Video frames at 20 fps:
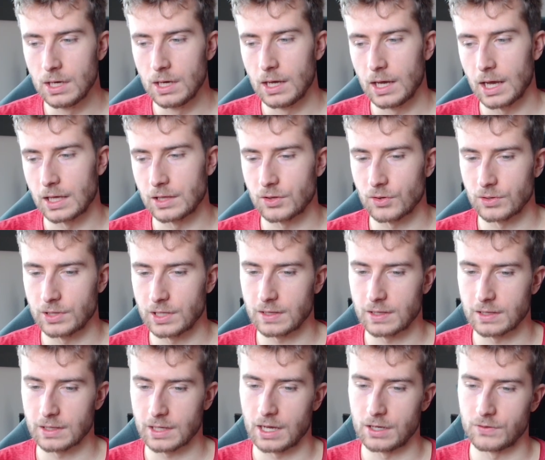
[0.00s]
And so this
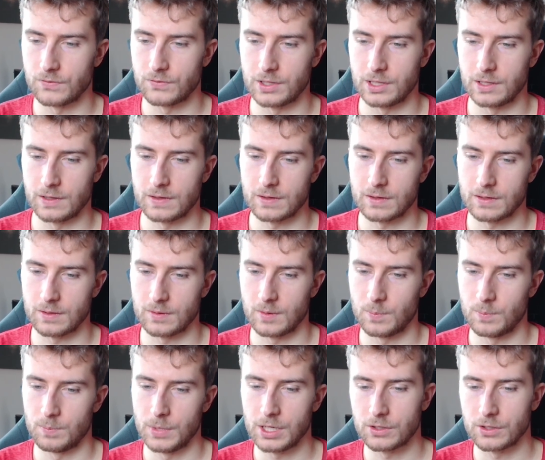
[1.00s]
is kind of this
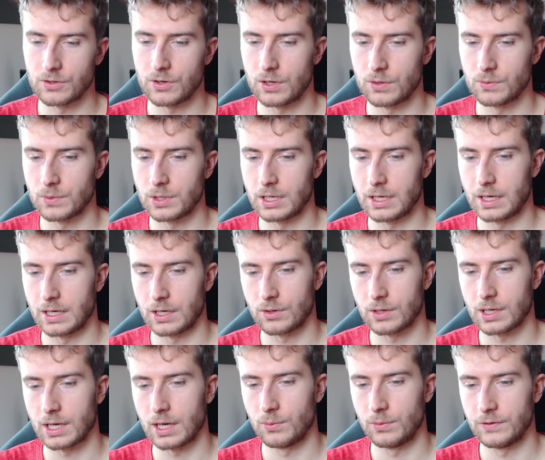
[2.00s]
middle ground where like,
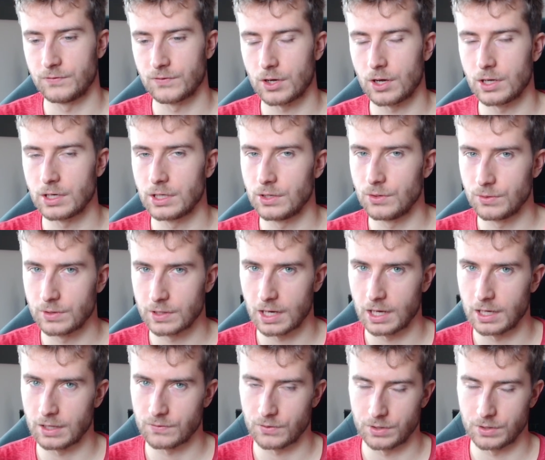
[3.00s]
okay, we've got a use
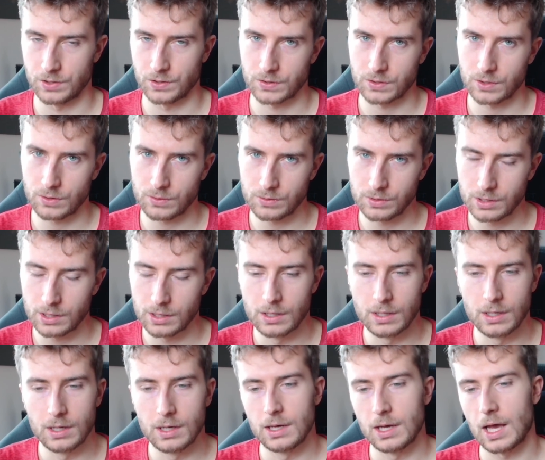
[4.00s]
case for the stone
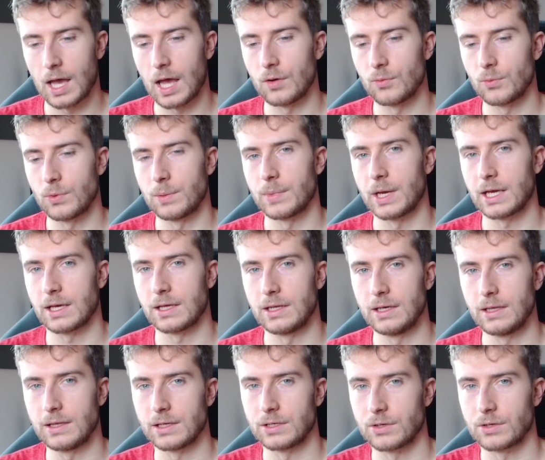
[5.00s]
and we make it
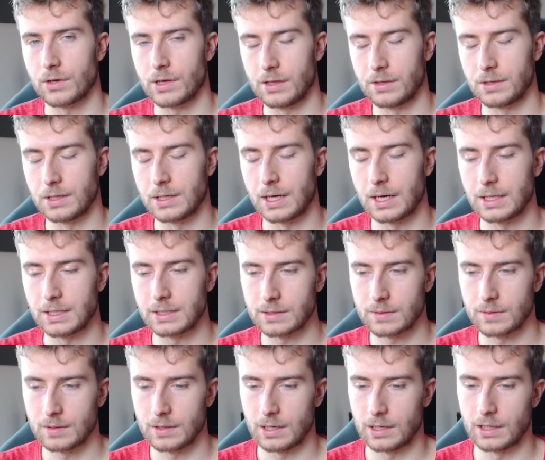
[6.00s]
easier to kill the knight.
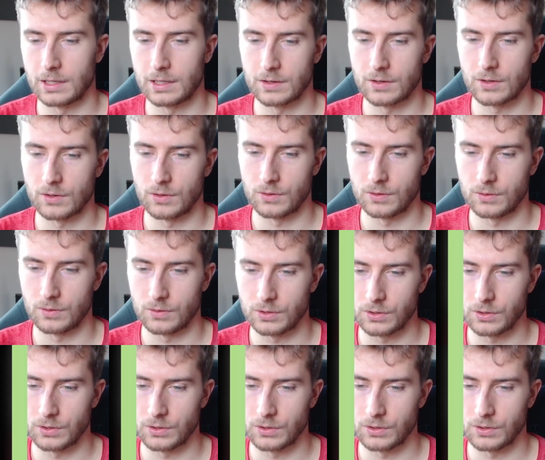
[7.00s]
And so you